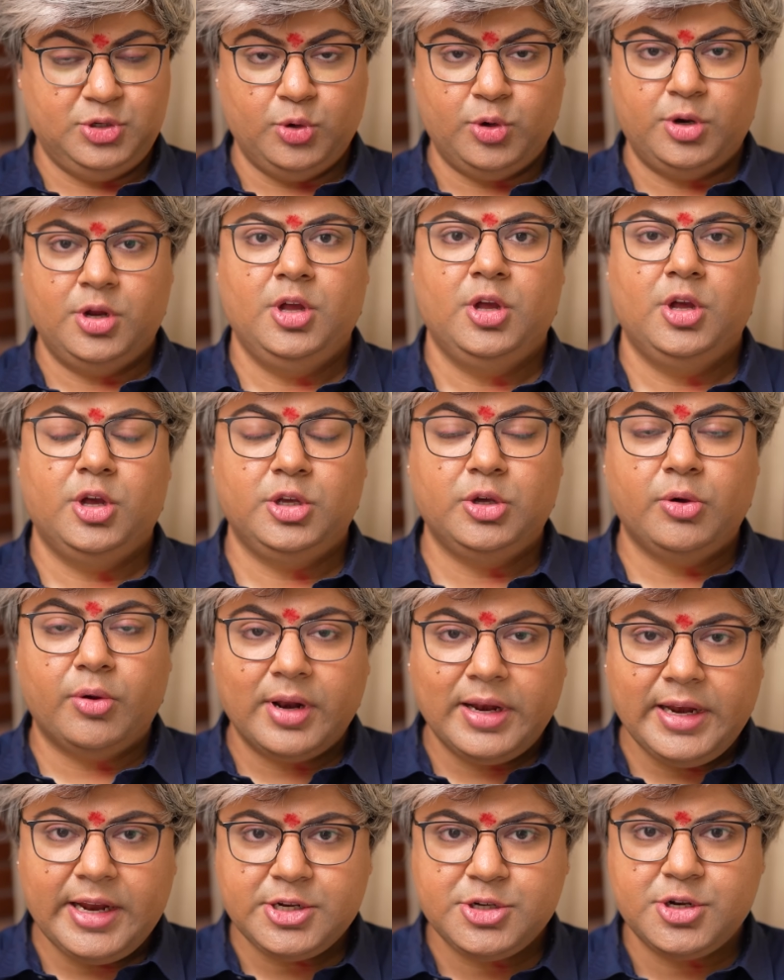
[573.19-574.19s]
Your
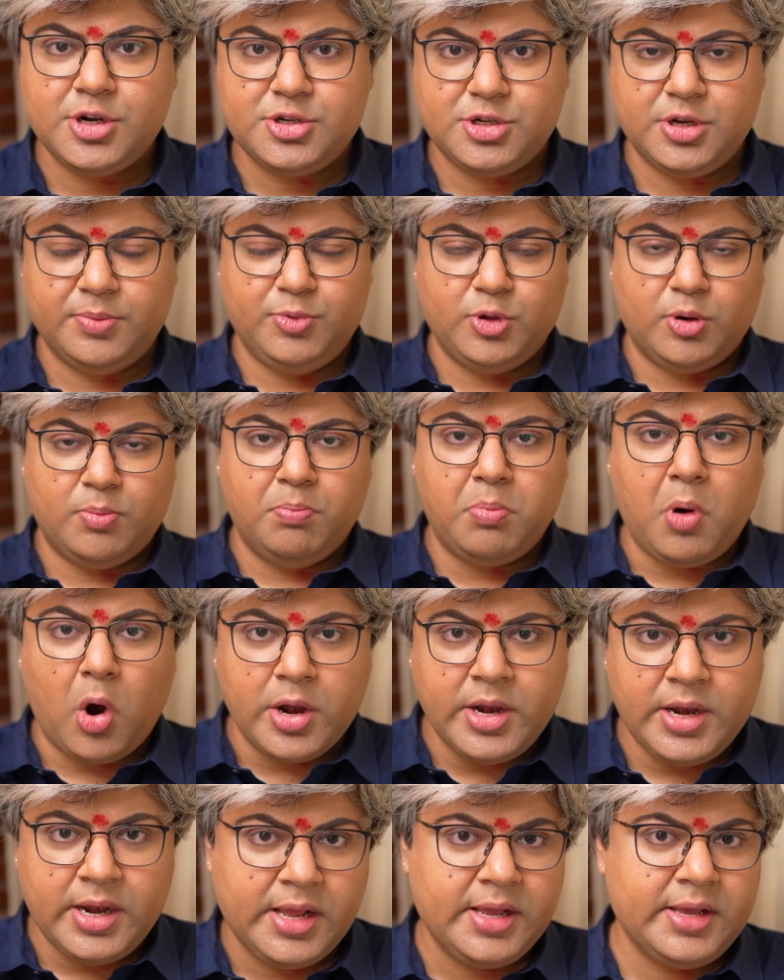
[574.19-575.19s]
relationship, your
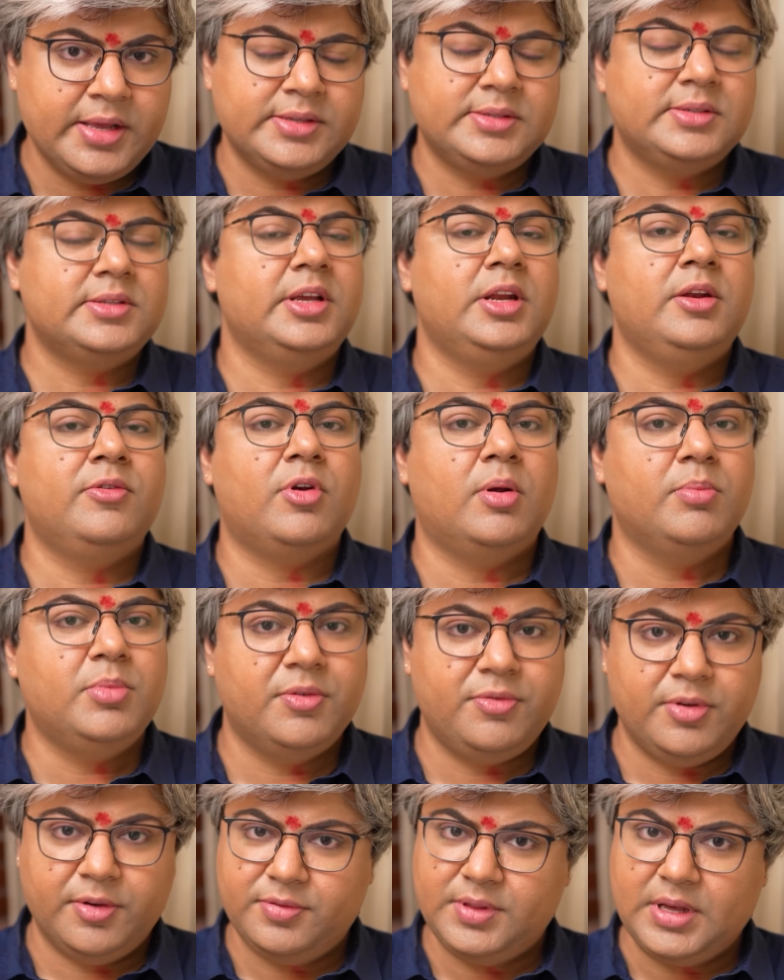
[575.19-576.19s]
bonding is seen from
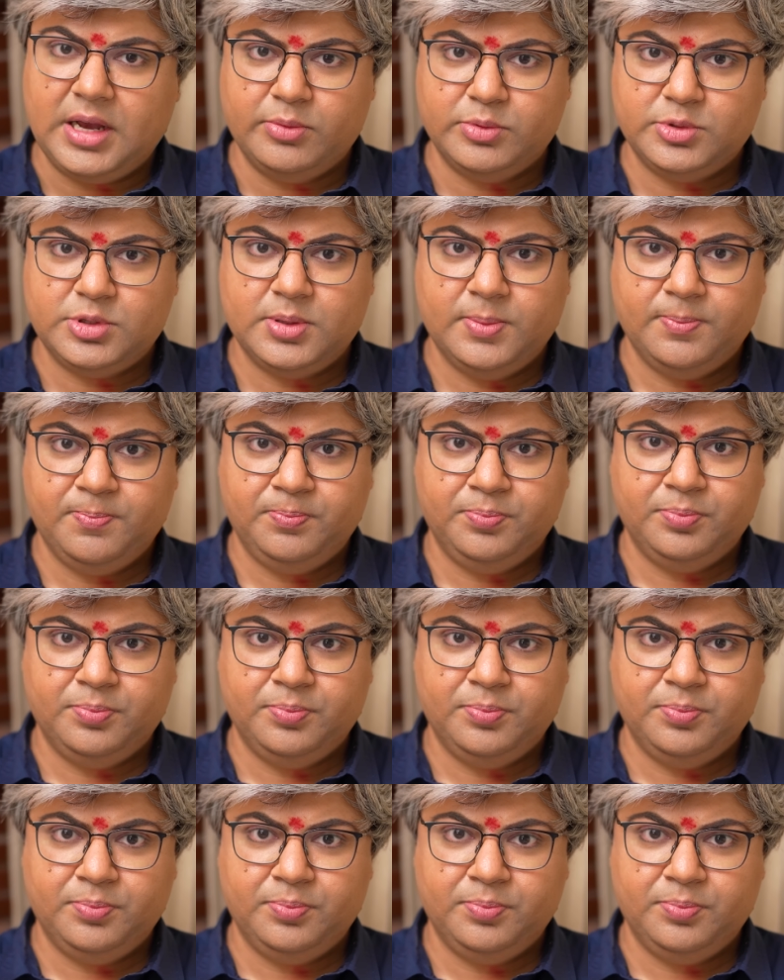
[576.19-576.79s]
the 5th house.